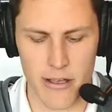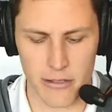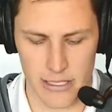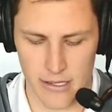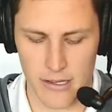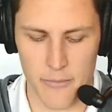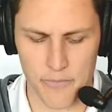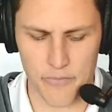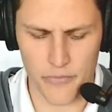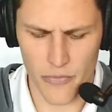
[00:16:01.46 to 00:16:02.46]
league.
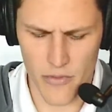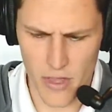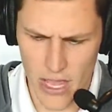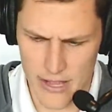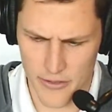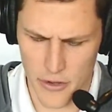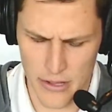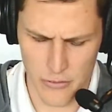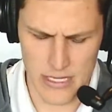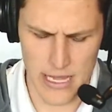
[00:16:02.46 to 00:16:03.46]
And so
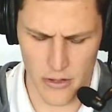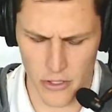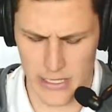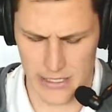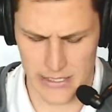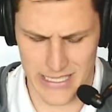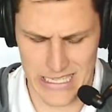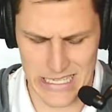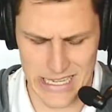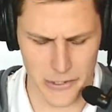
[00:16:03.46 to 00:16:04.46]
as we take a look at this
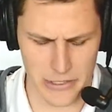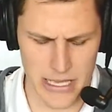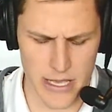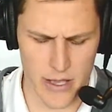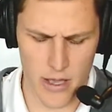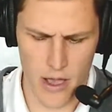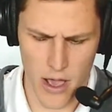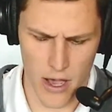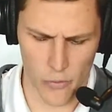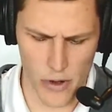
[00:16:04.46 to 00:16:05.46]
DEL league
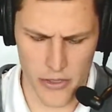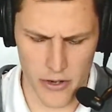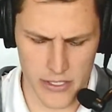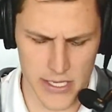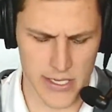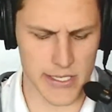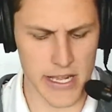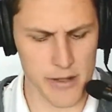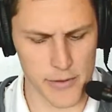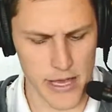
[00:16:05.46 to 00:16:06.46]
with our 6
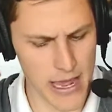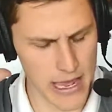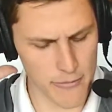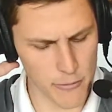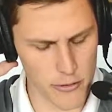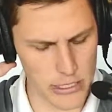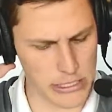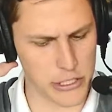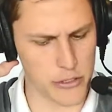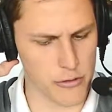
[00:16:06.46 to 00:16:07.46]
teams, I am going
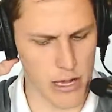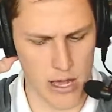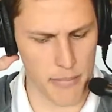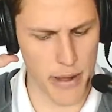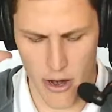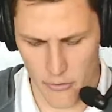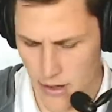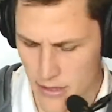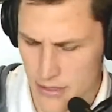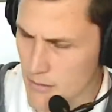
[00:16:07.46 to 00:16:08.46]
to power
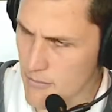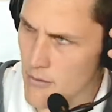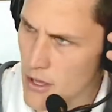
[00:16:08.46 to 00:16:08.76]
rank them